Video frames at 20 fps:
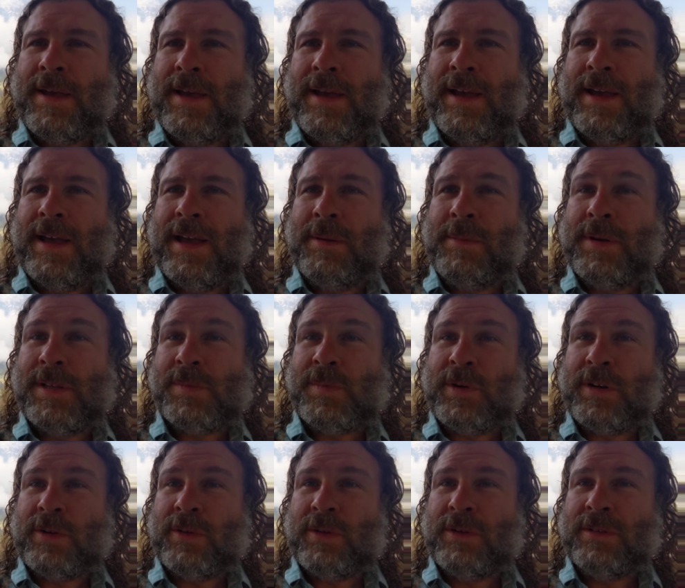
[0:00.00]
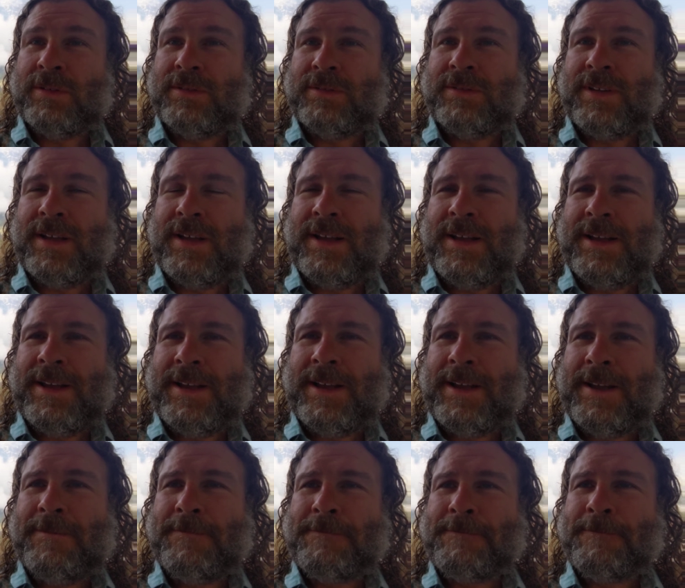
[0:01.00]
but it's pretty cool.
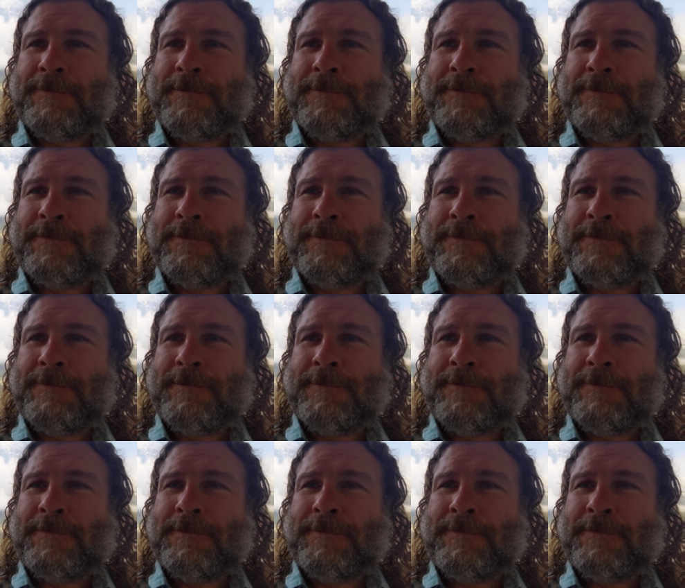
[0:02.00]
Yeah,